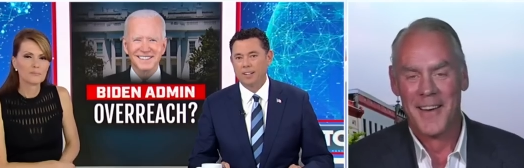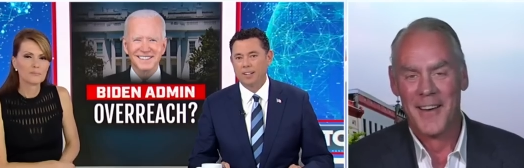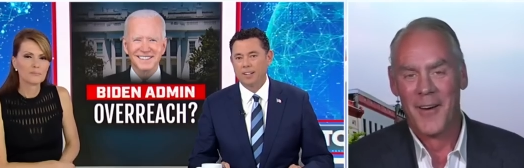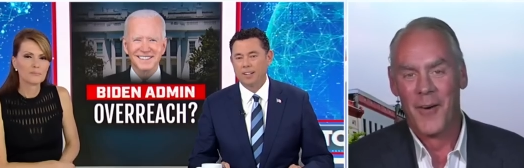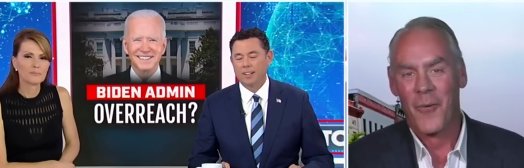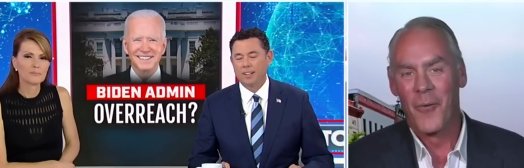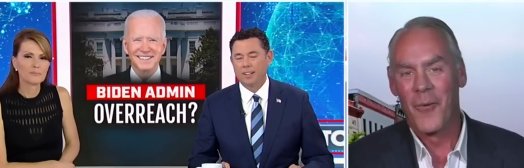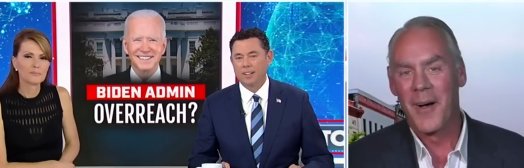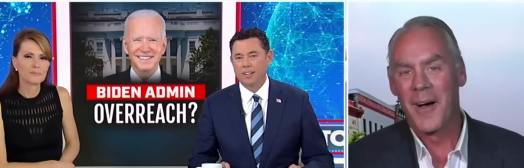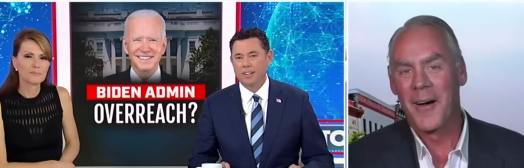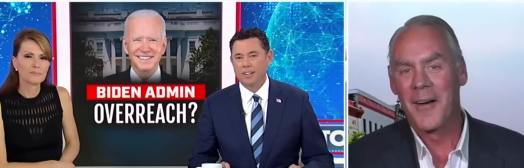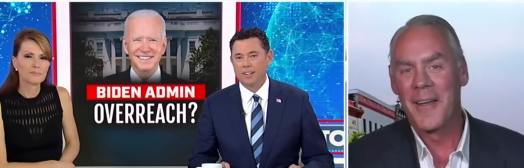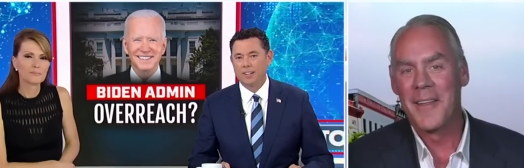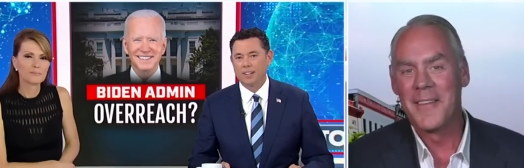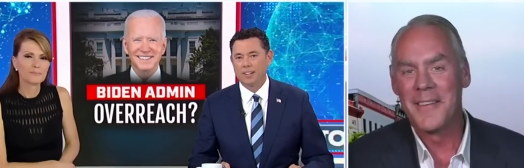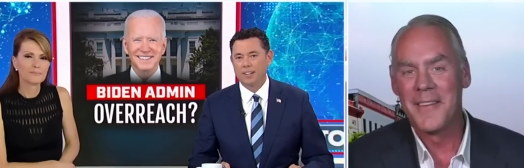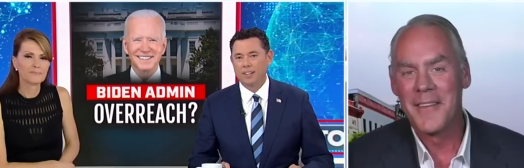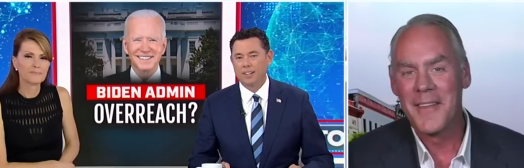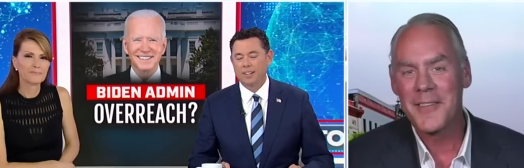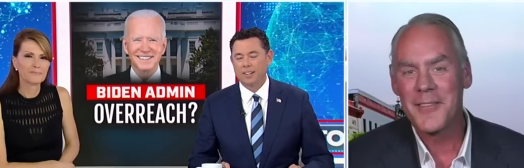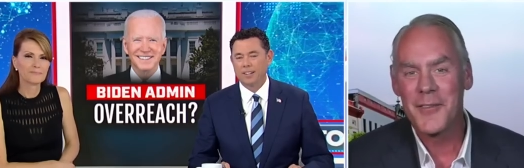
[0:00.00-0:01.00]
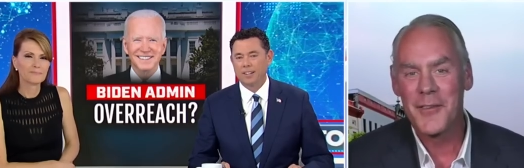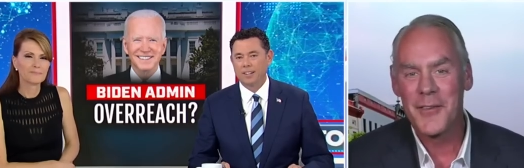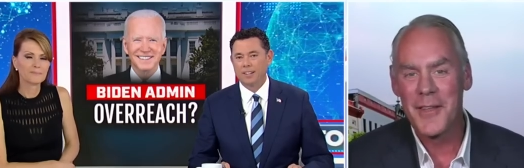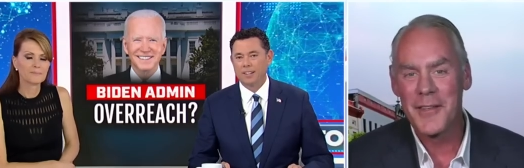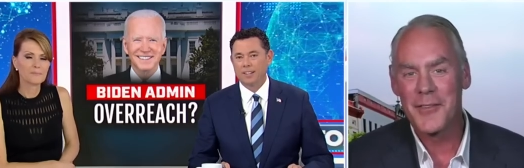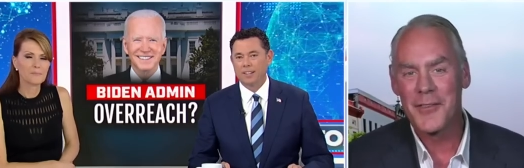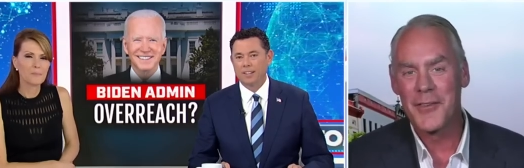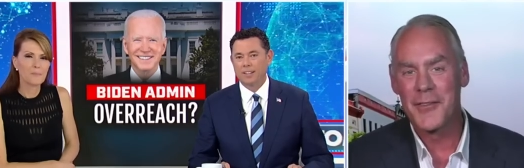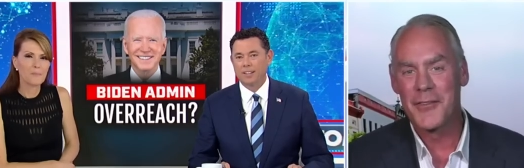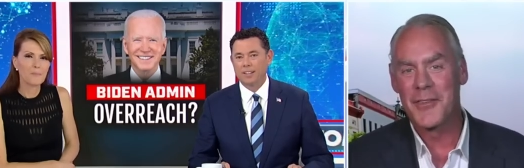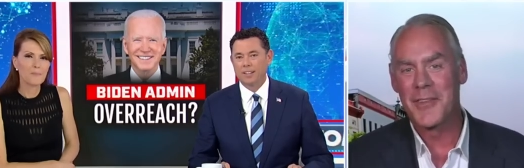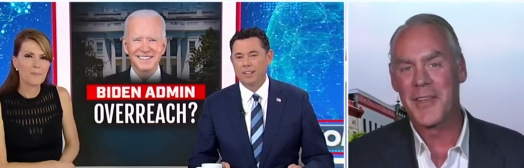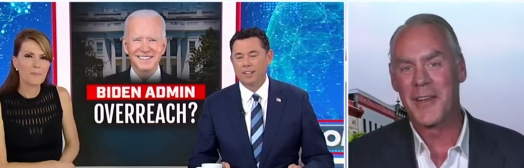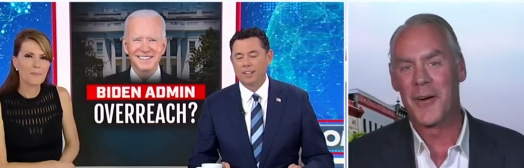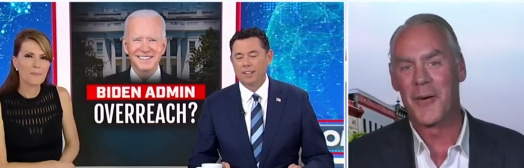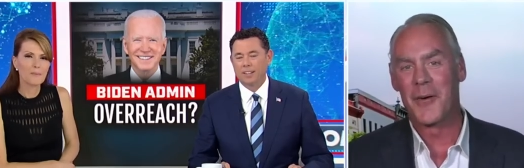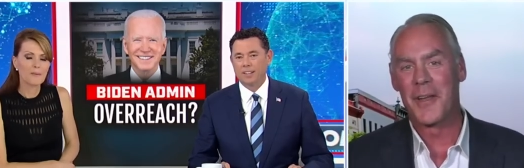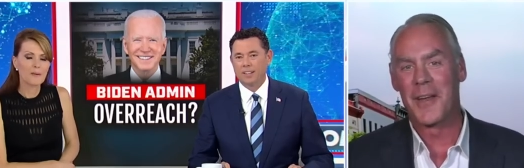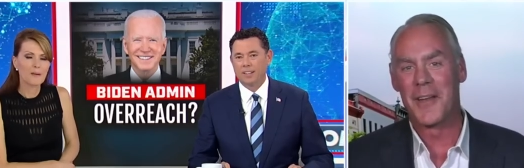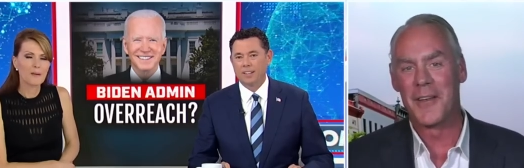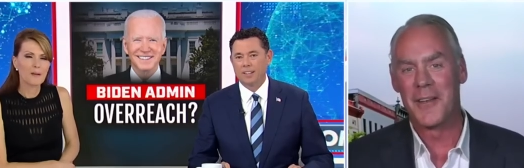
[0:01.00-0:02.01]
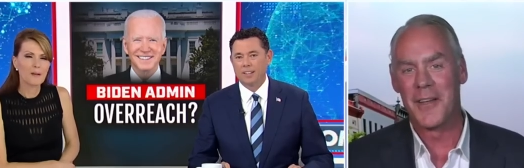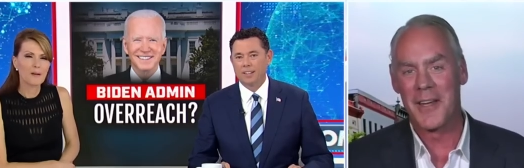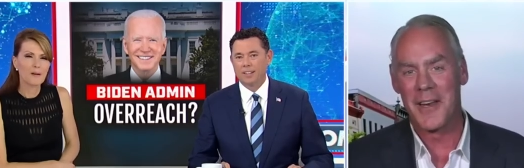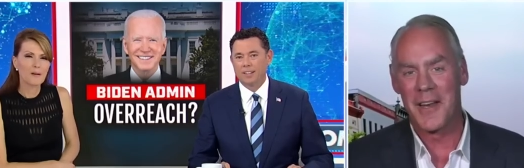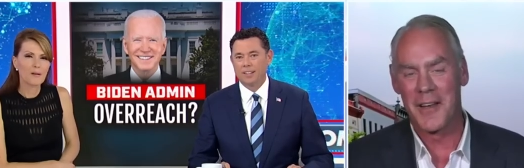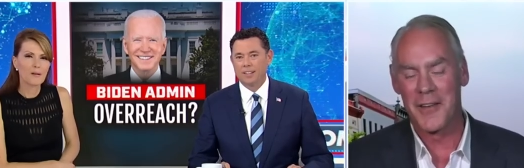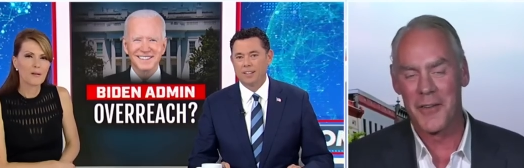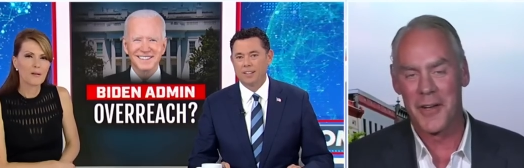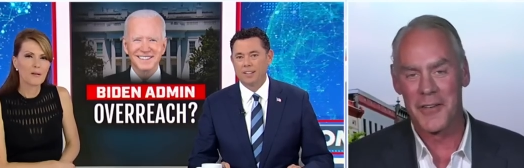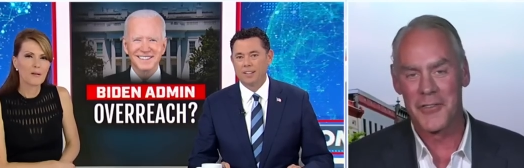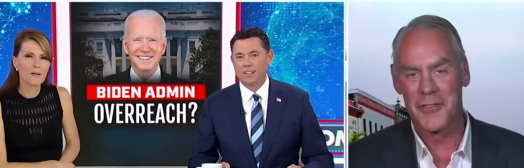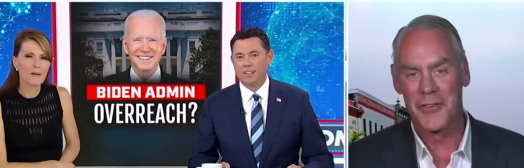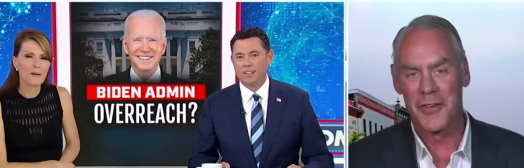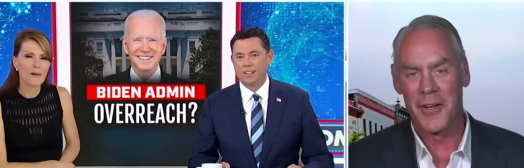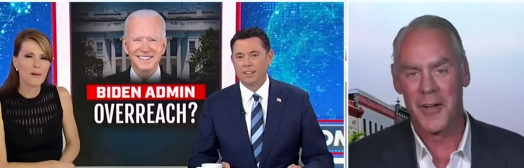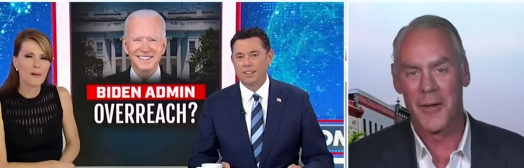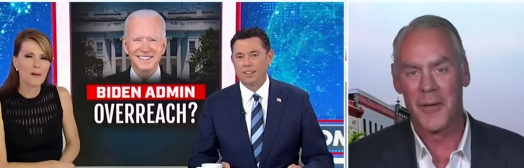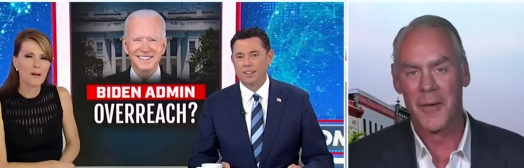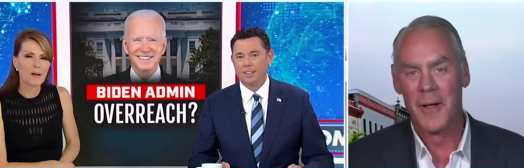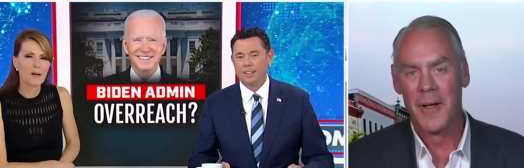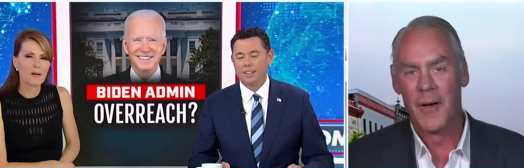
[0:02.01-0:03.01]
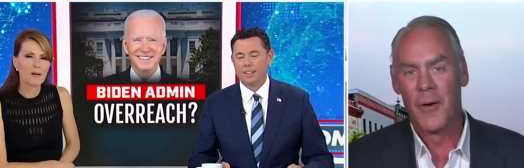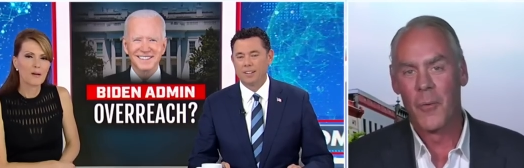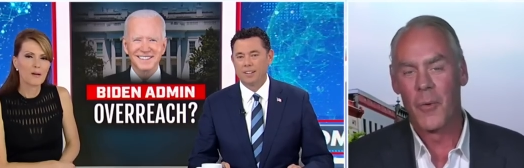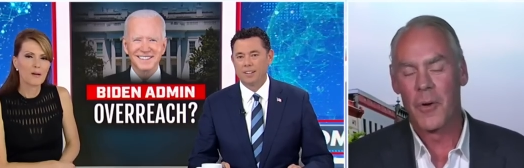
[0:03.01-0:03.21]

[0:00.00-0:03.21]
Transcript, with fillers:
Speaker 1: Well, and this, this is, you know, in a, in a nutshell,